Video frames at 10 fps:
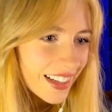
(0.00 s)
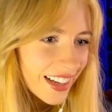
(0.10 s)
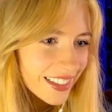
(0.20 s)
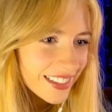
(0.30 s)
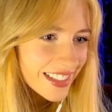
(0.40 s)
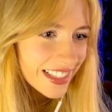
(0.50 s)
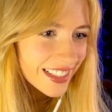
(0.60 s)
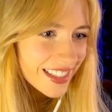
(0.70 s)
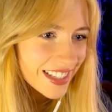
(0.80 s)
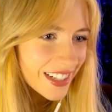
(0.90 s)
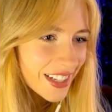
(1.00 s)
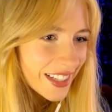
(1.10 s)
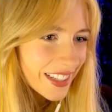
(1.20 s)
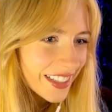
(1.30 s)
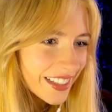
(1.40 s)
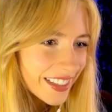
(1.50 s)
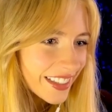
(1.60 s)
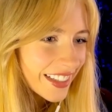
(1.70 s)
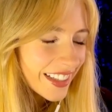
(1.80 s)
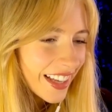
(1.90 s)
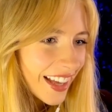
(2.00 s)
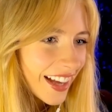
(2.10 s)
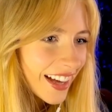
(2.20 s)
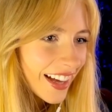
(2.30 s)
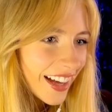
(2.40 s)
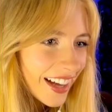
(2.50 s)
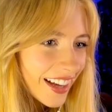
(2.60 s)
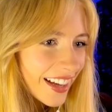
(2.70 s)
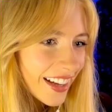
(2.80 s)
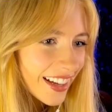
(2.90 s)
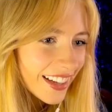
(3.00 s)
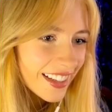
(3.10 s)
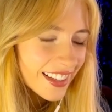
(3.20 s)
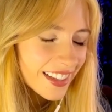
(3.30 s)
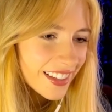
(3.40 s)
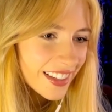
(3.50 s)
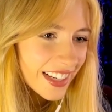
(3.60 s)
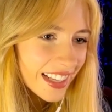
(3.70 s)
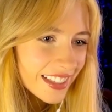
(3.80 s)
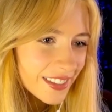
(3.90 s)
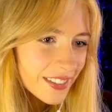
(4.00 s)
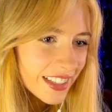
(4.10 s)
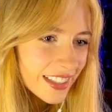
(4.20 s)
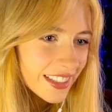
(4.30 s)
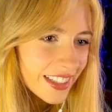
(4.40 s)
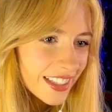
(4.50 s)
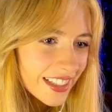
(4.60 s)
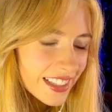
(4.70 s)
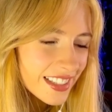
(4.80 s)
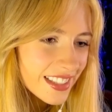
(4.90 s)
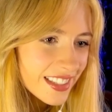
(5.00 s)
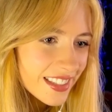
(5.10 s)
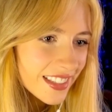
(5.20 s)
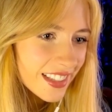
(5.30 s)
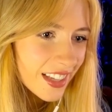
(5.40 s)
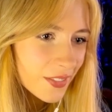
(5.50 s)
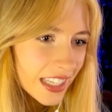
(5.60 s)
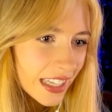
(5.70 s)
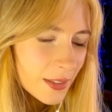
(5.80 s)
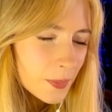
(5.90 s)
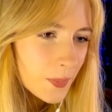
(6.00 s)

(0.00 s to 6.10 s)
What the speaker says: I didn't see this though. Okay, the queen is coming in.